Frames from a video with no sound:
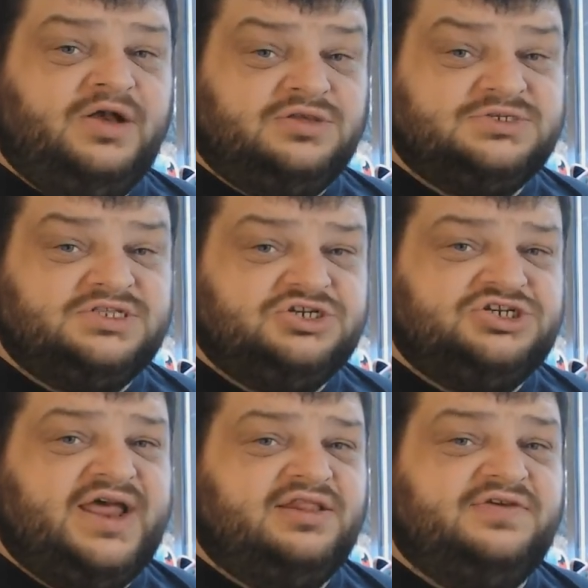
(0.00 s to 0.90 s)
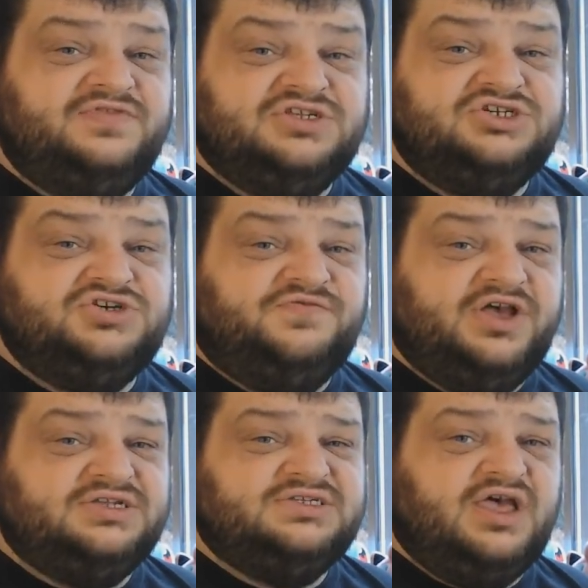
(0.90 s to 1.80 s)
Welcome to the channel. If this is your
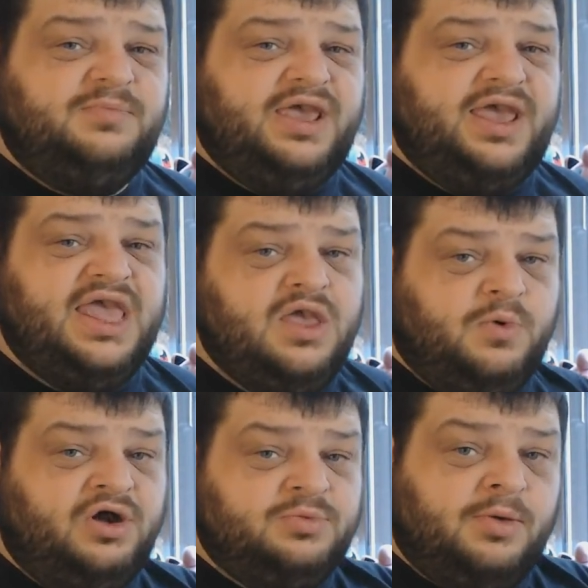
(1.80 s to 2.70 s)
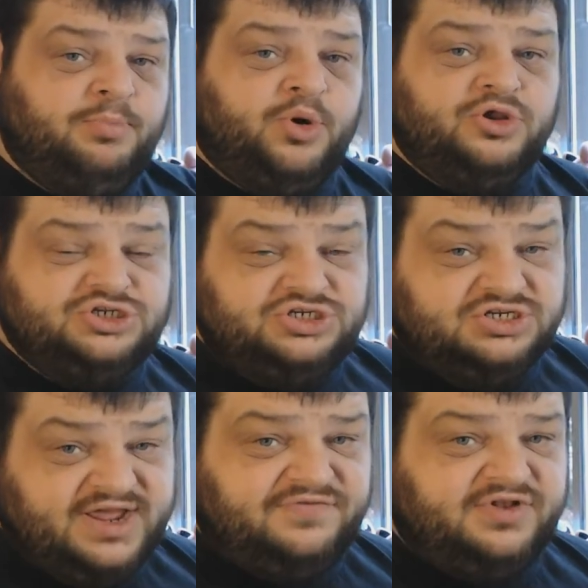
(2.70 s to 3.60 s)
first time here, welcome aboard. You
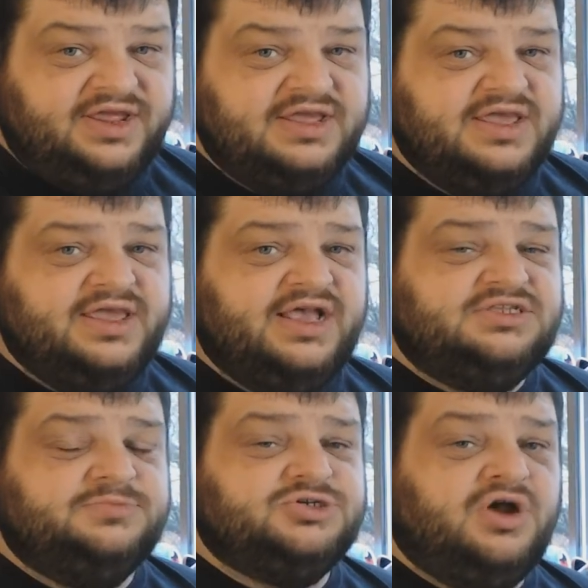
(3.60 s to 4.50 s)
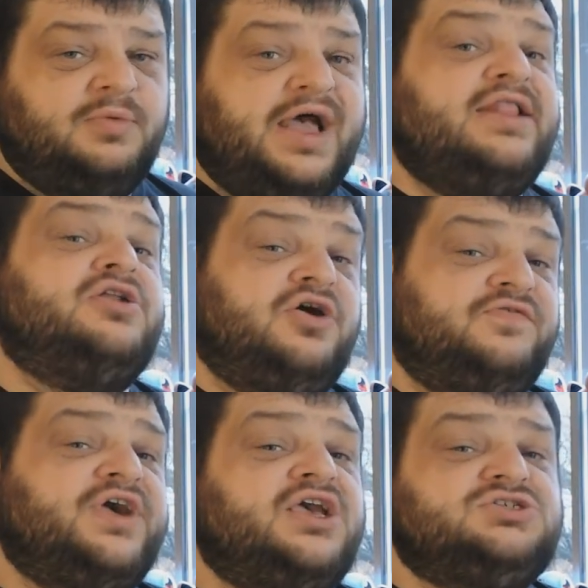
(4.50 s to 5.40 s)
should definitely hit subscribe and the
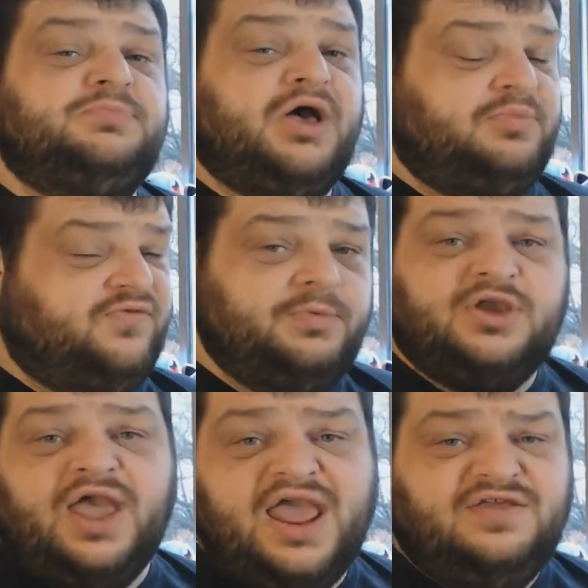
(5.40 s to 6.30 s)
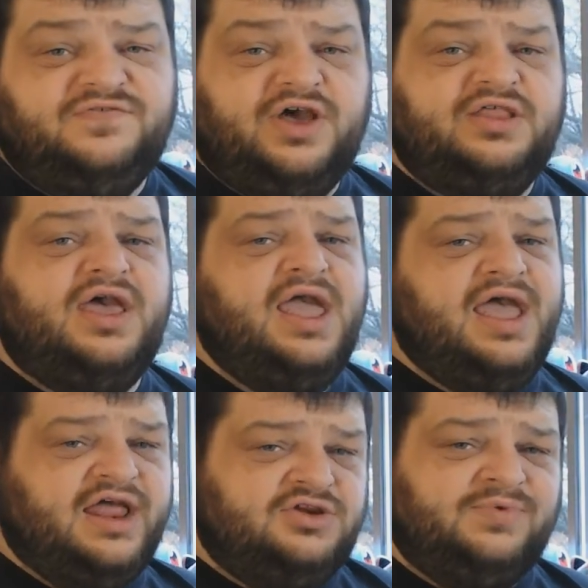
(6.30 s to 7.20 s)
notification bell before we go any further
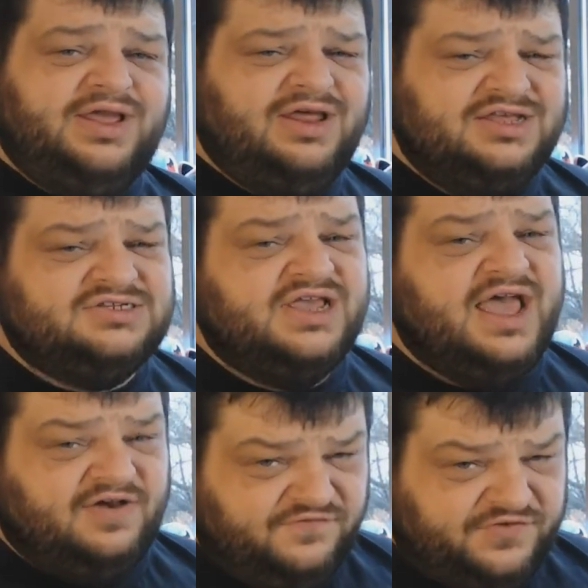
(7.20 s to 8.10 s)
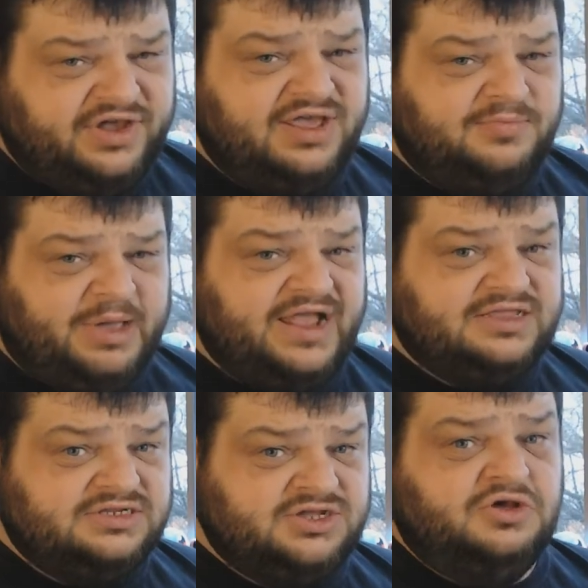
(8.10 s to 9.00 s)
and you realise how fucking
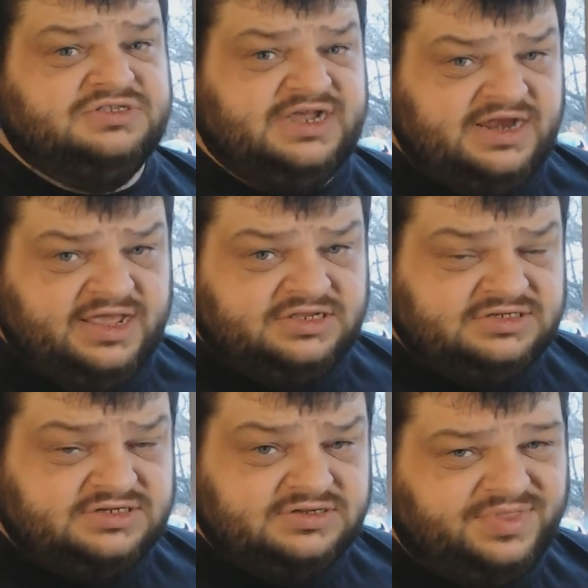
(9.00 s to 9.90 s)
bad this content is.